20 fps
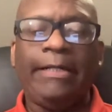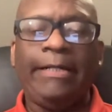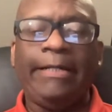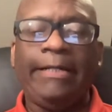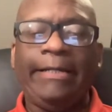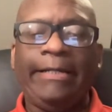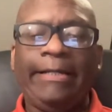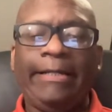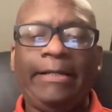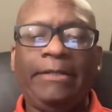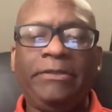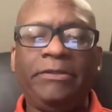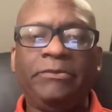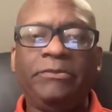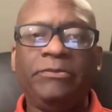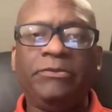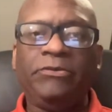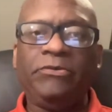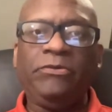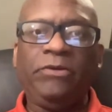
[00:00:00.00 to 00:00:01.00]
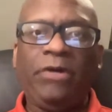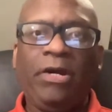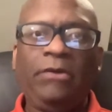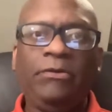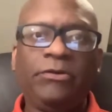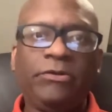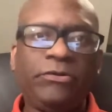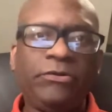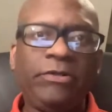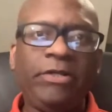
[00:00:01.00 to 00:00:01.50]
And the, our
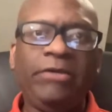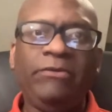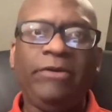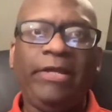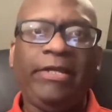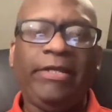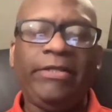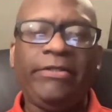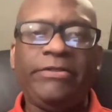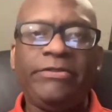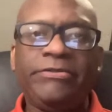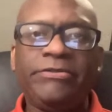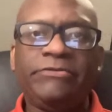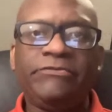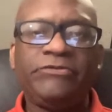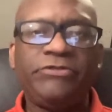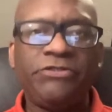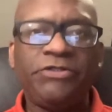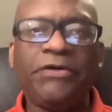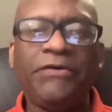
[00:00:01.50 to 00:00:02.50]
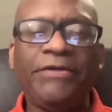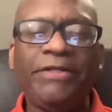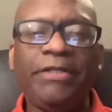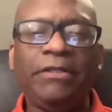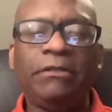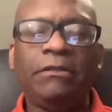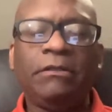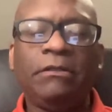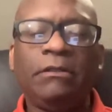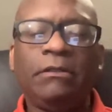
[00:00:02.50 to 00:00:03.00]
recruiting rankings have shown
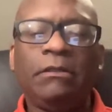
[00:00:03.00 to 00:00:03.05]
it.